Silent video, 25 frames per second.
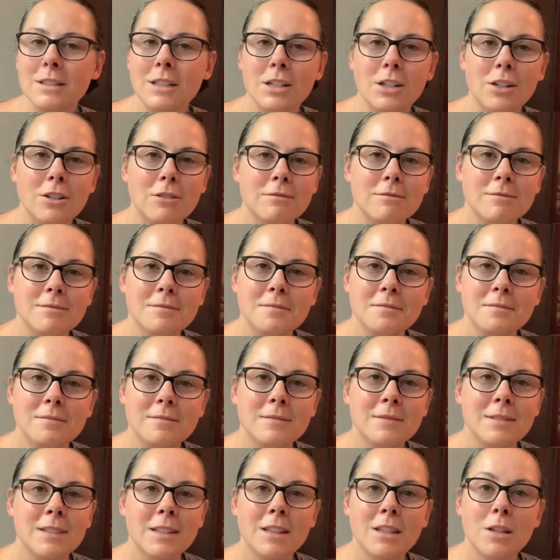you know,
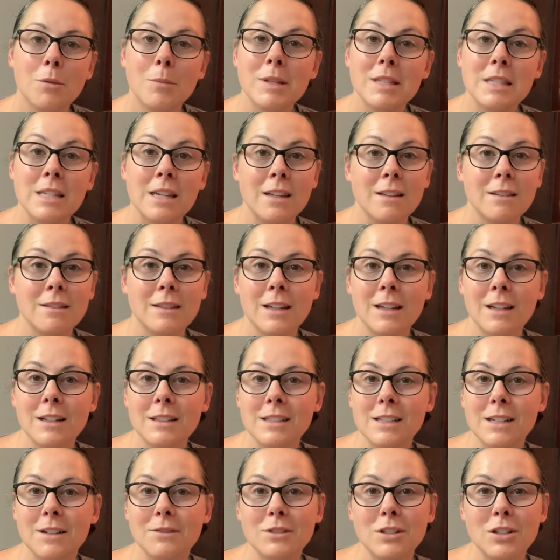they're busy. They
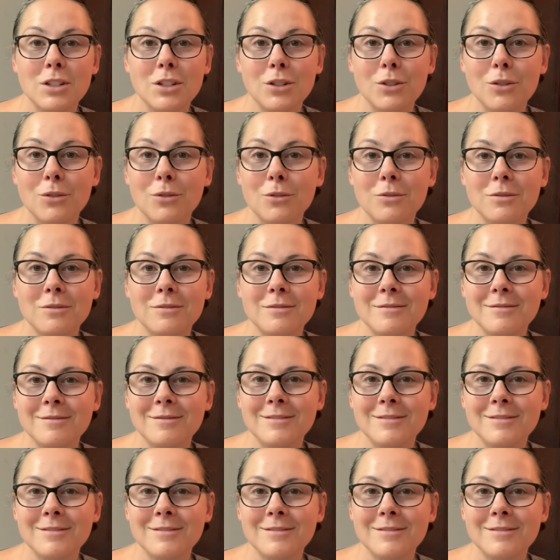got stuff to do.